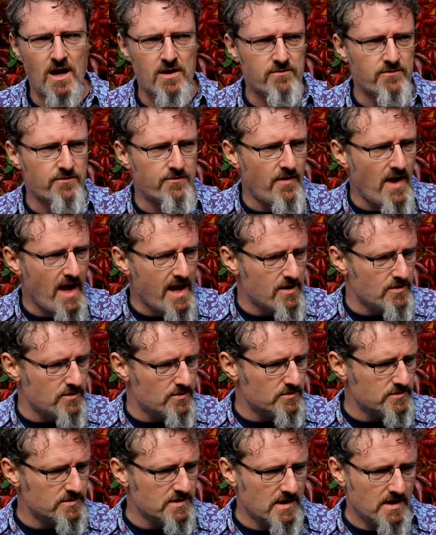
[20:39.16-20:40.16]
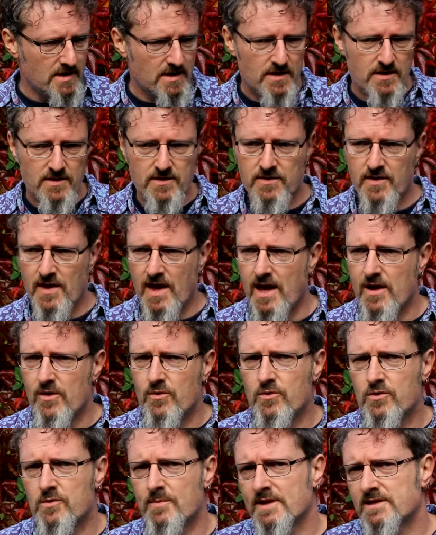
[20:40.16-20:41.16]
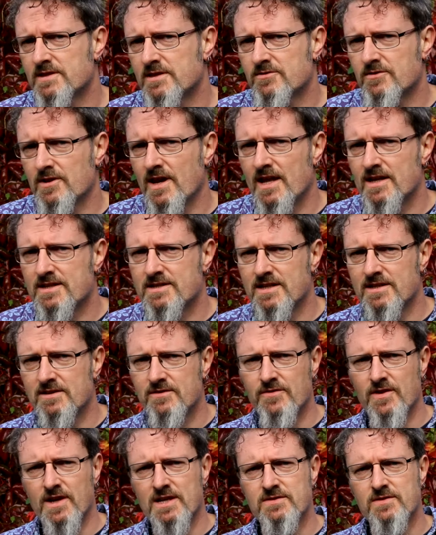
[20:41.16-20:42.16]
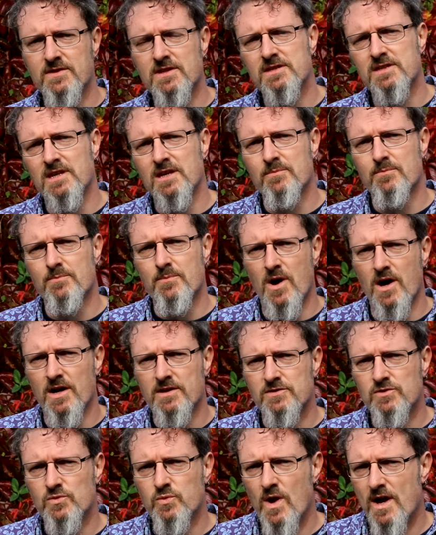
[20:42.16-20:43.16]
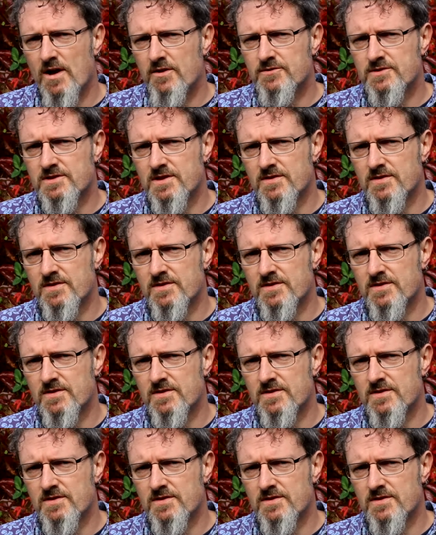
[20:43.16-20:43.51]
unveiled their augmented reality interface for the DeepMind 12